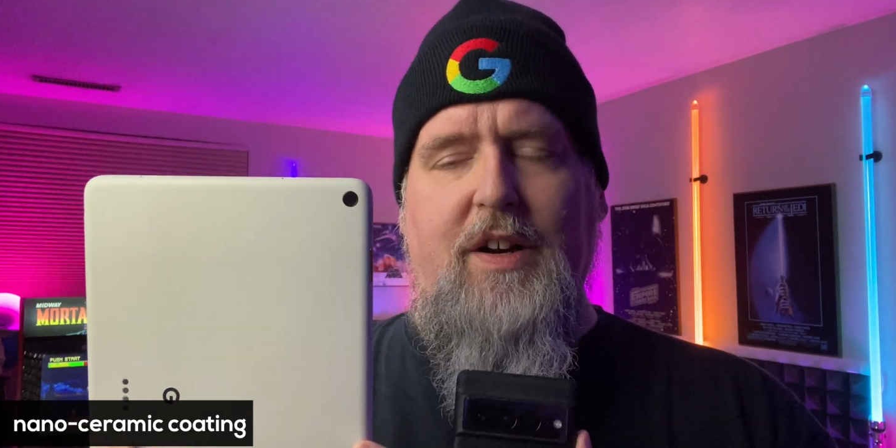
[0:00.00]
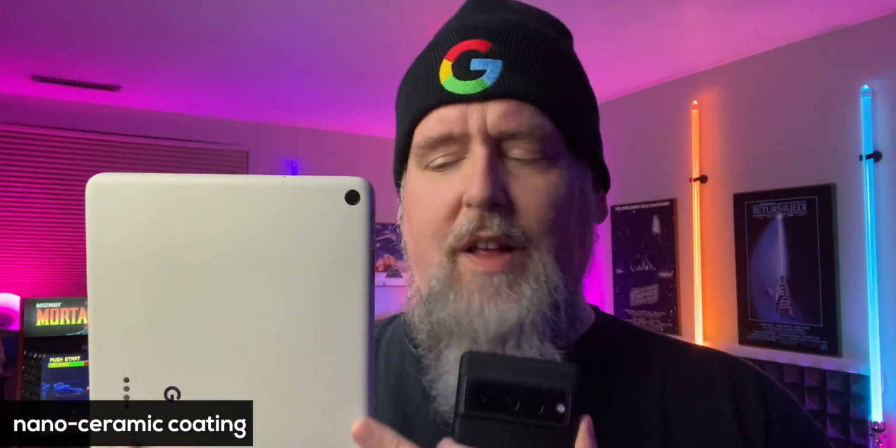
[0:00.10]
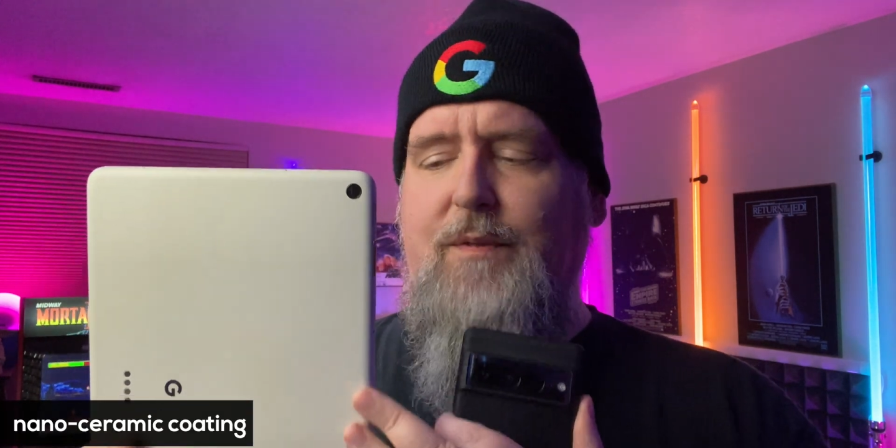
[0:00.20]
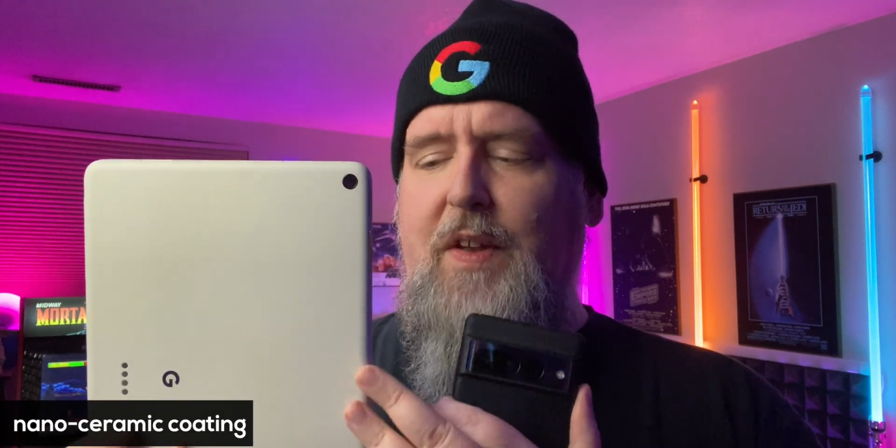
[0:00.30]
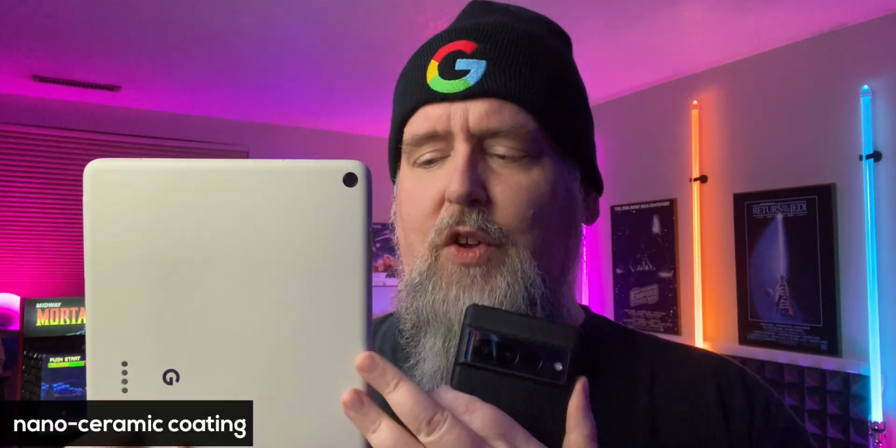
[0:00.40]
and
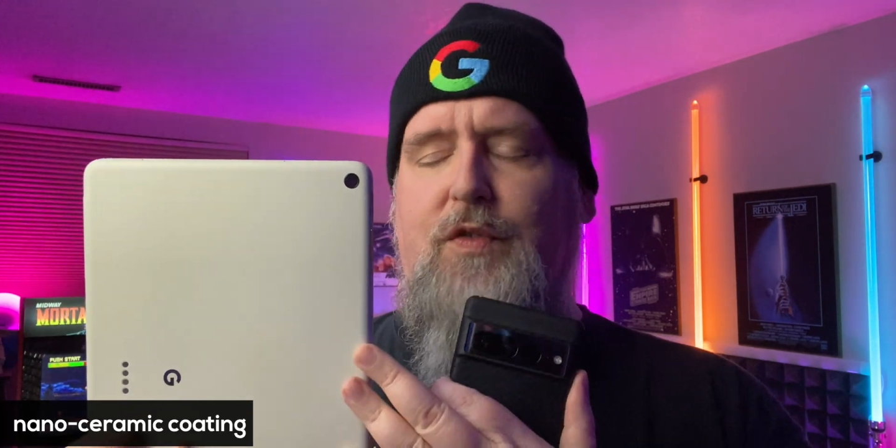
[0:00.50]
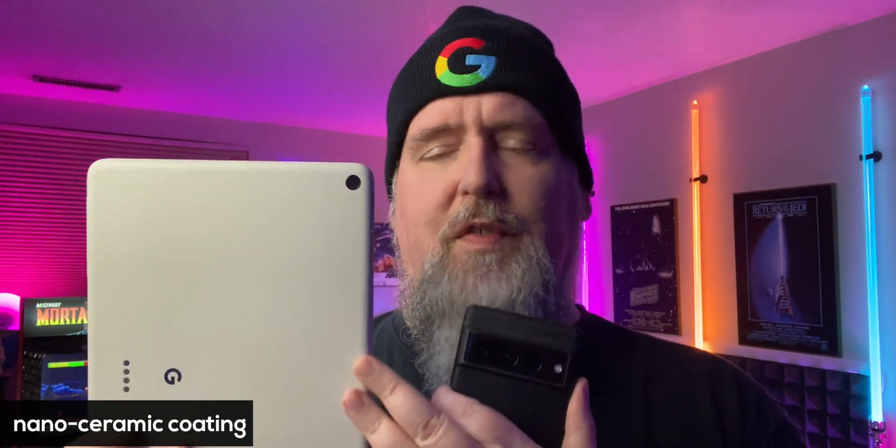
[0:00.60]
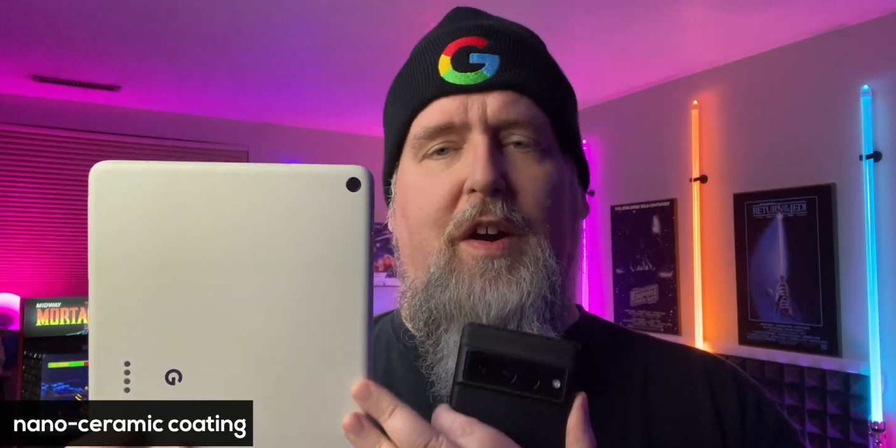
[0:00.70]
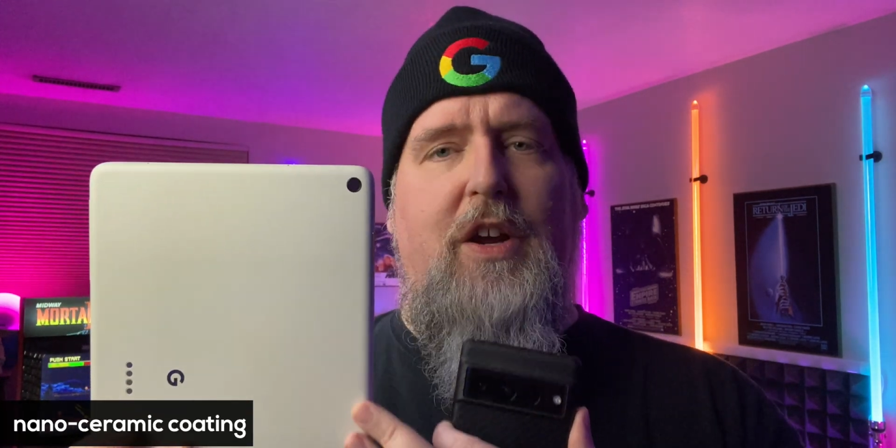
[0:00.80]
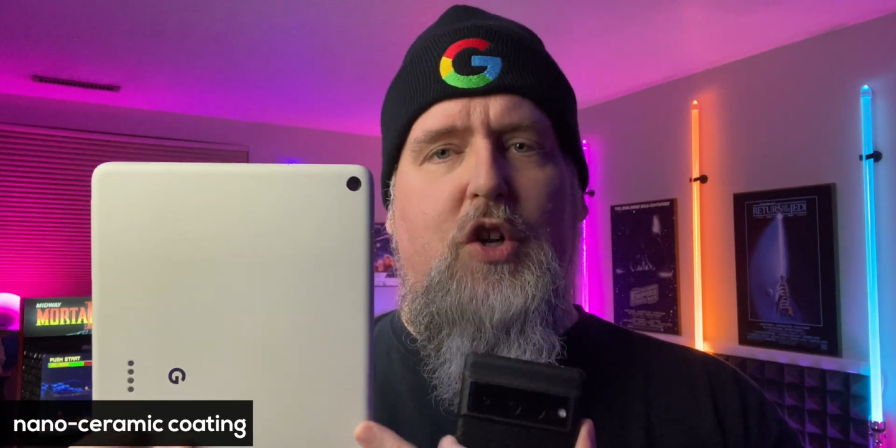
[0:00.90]
it feels
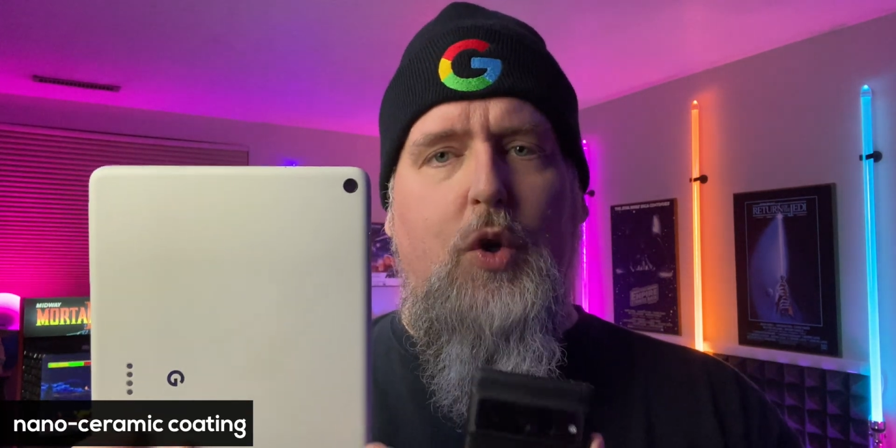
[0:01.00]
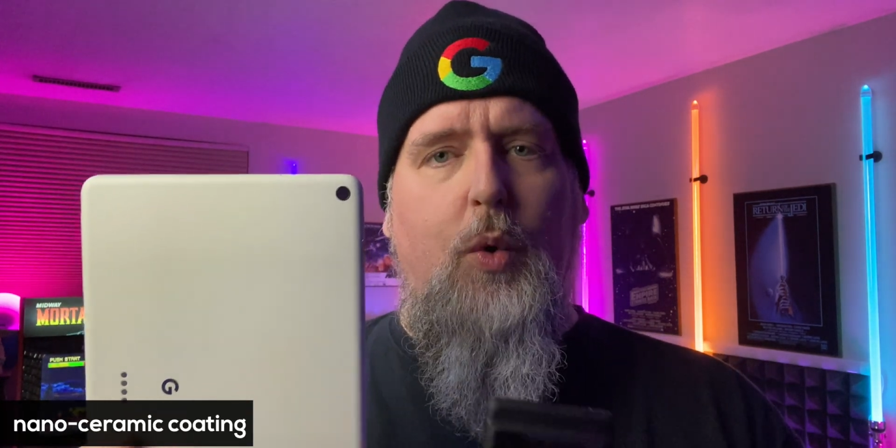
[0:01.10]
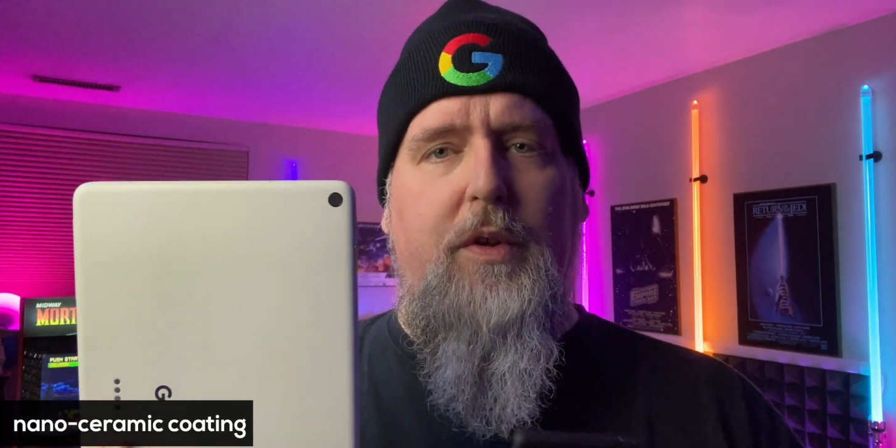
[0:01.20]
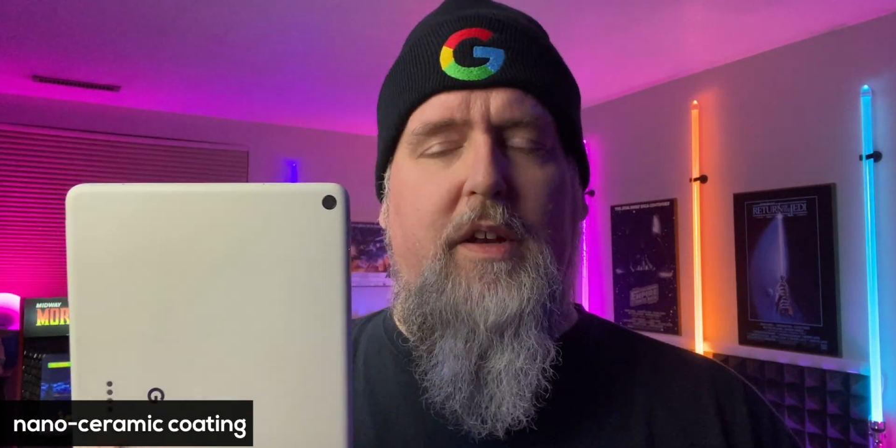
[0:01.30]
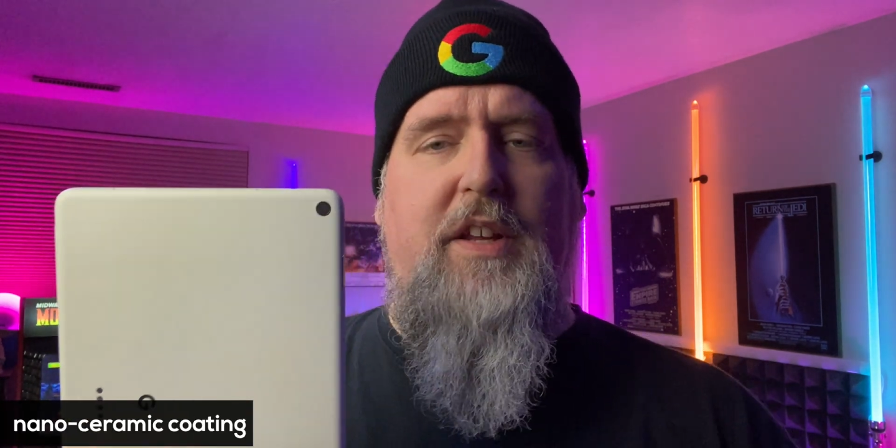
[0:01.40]
very
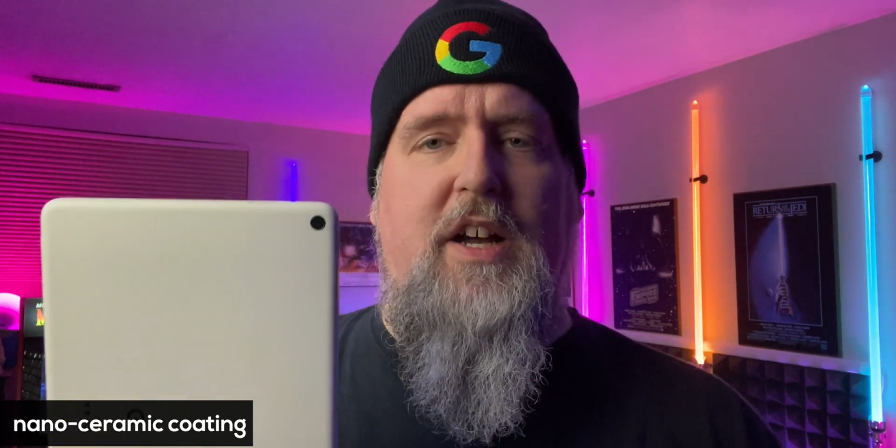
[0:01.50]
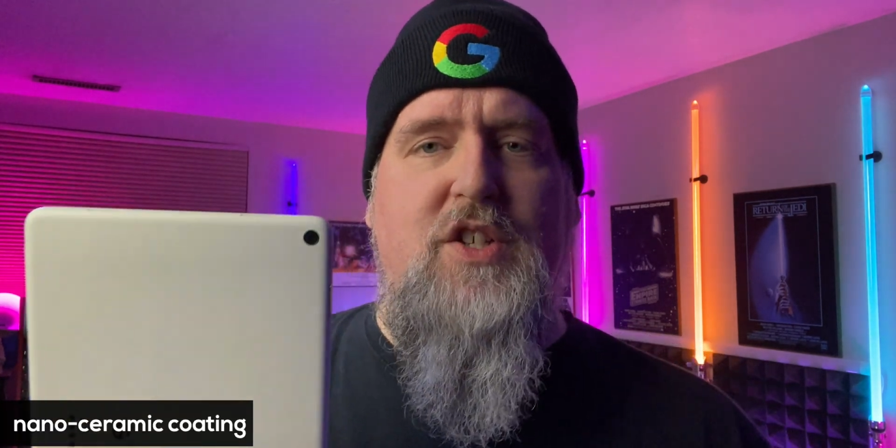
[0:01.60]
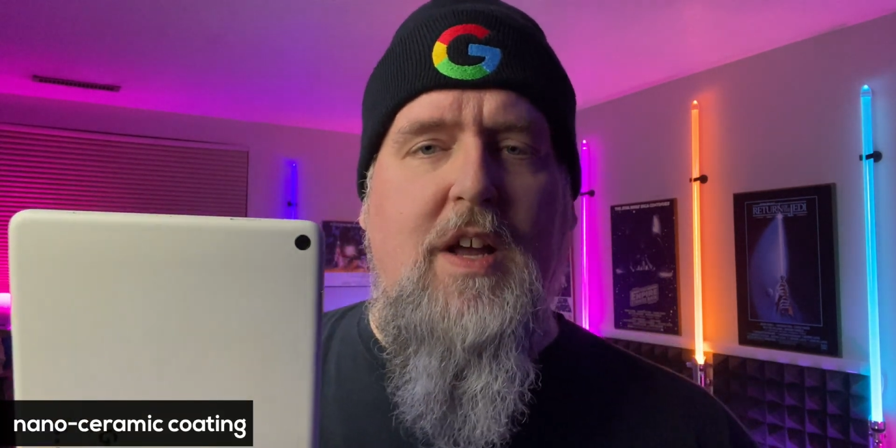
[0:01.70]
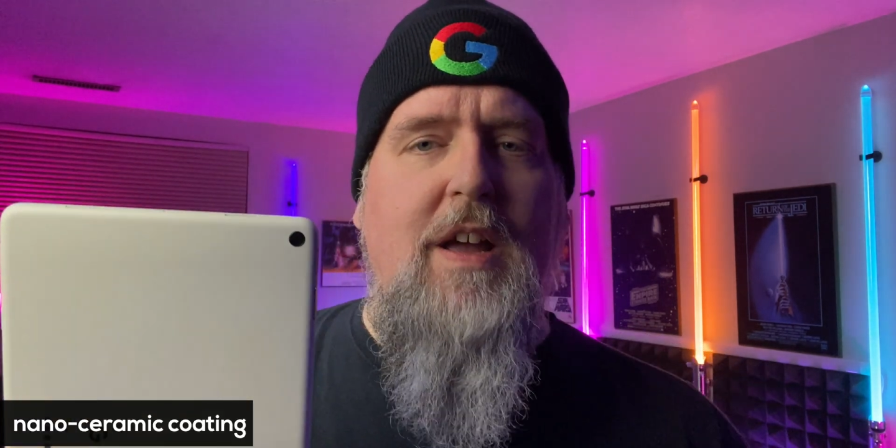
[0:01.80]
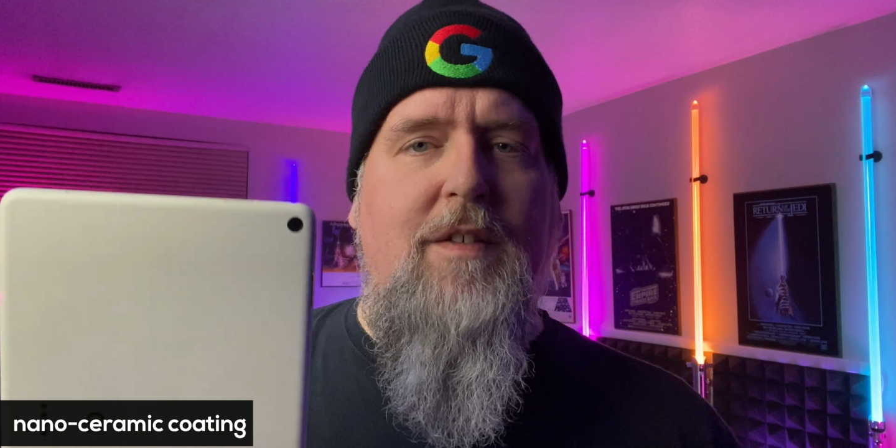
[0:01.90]
cool to the touch.